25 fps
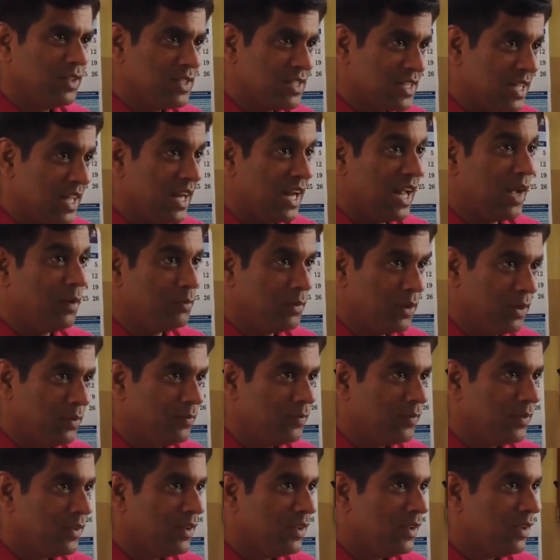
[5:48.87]
This can happen.
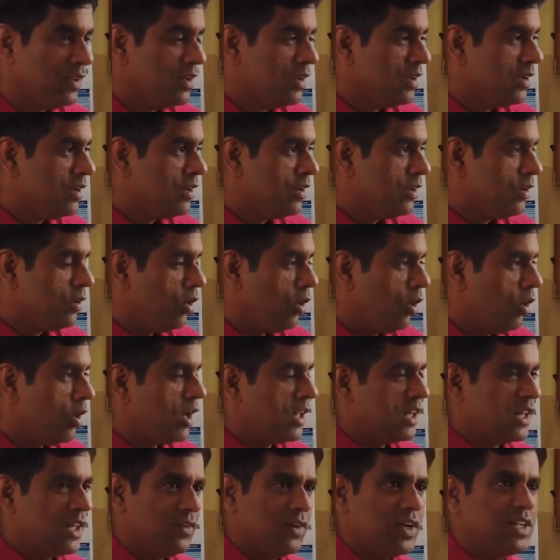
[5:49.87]

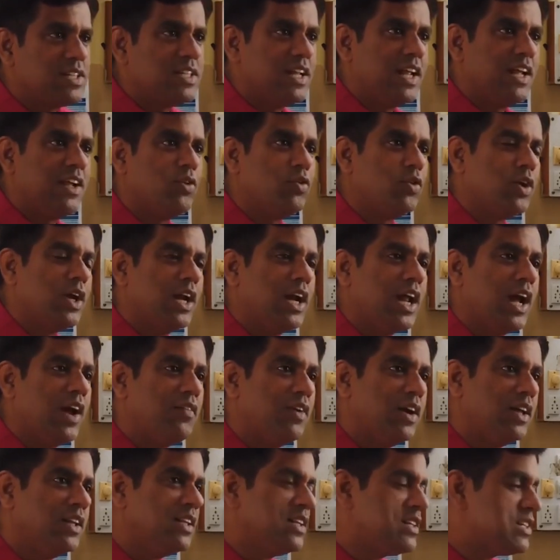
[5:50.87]
Or otherwise, like you can
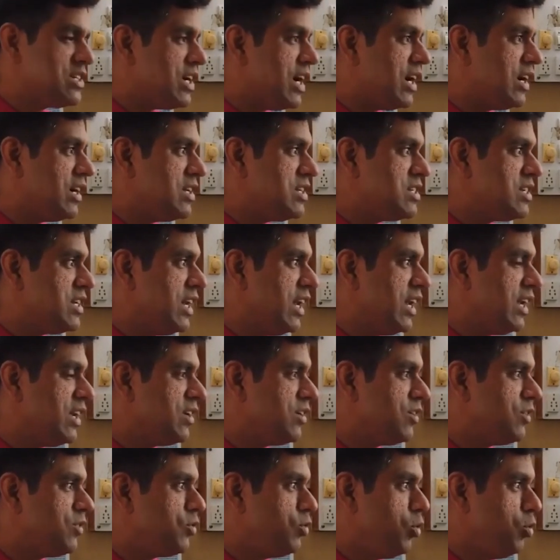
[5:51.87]
have another strategy,
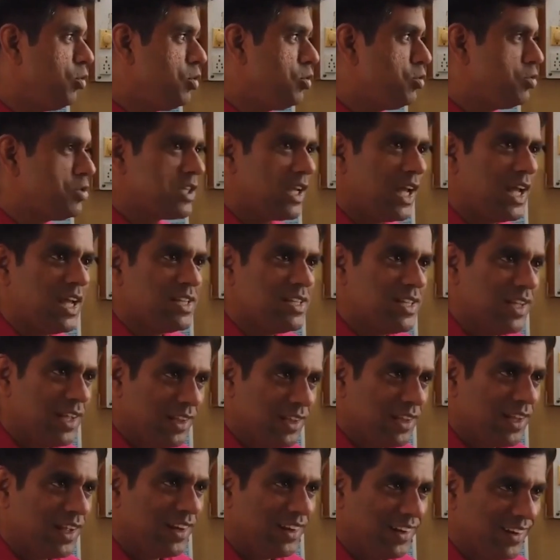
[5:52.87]
like don't use
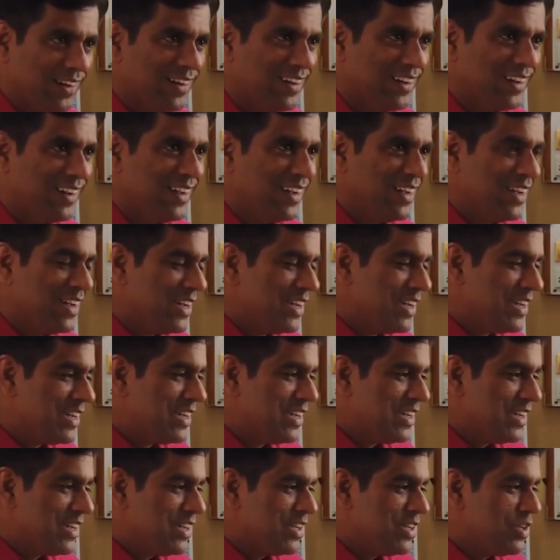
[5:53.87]
casein then.
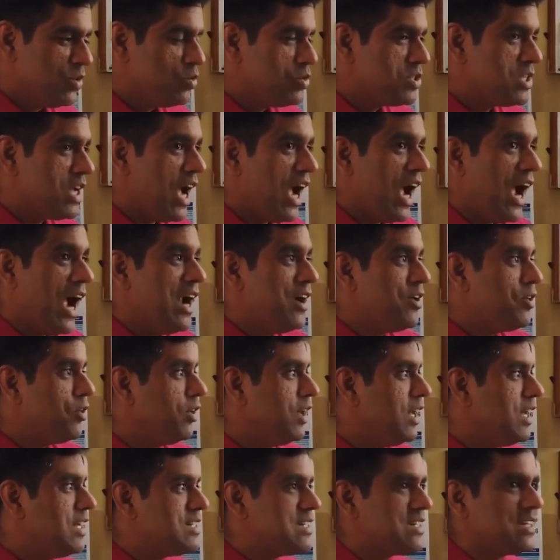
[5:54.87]
Use a
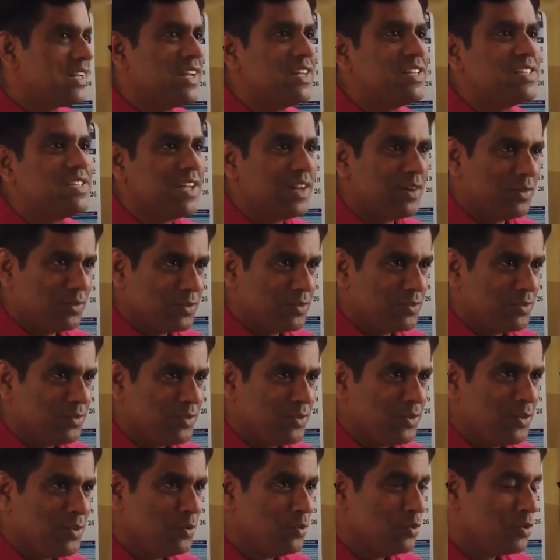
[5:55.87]
hydrolyzed casein.
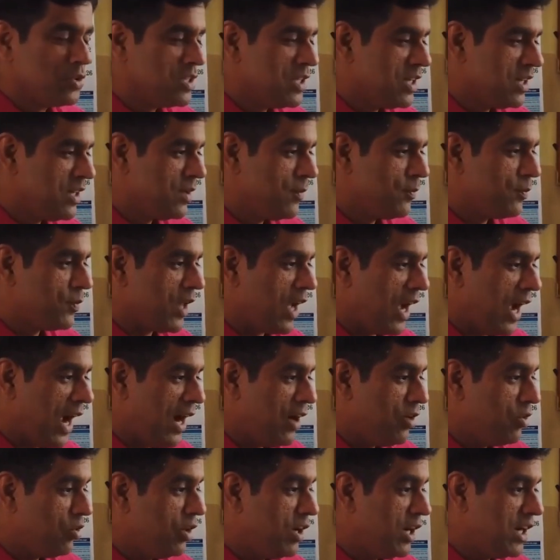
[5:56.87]
Use the
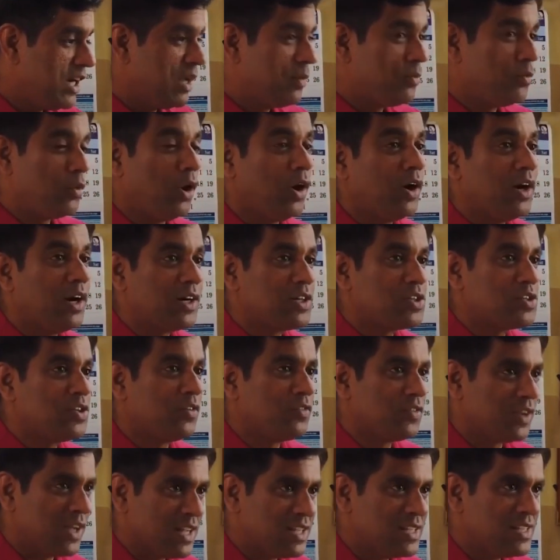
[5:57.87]
hydrolytic
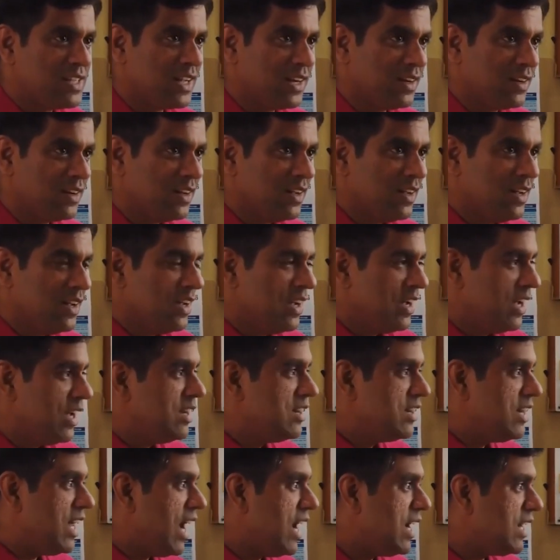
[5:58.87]
products of casein.
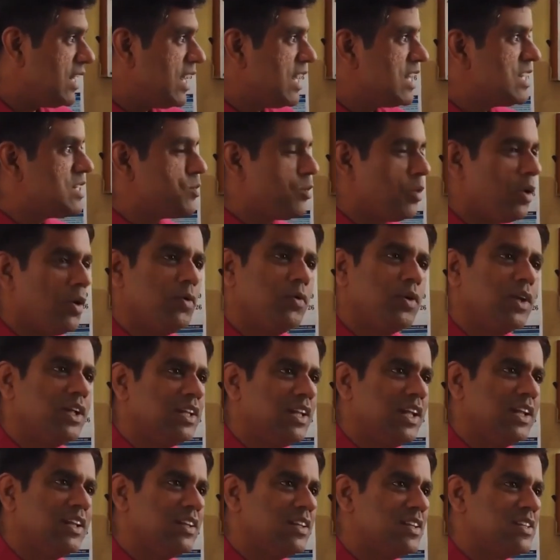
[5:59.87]
In that case,
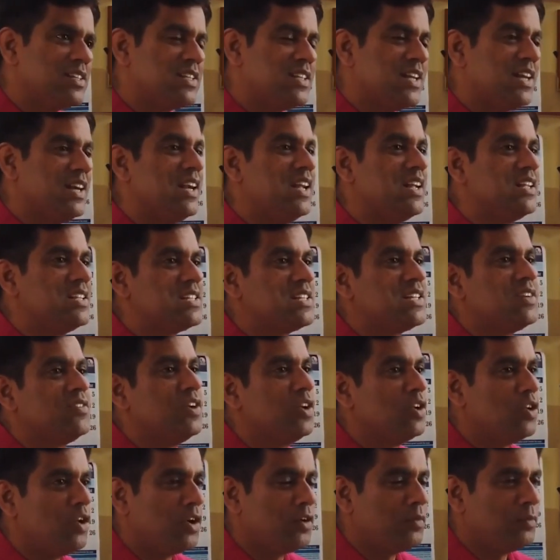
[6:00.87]
probably then this cell
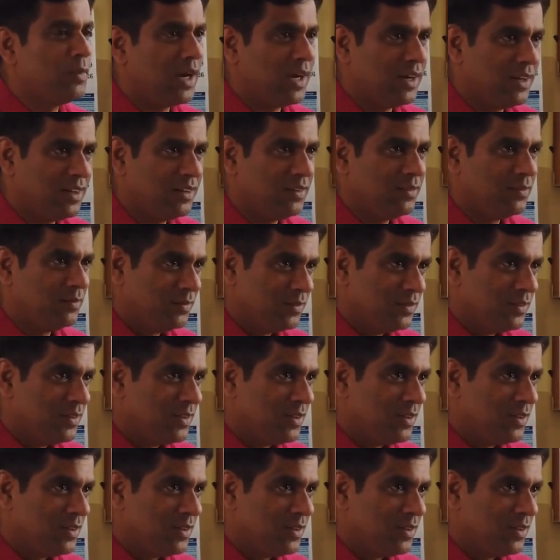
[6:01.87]
density will not matter.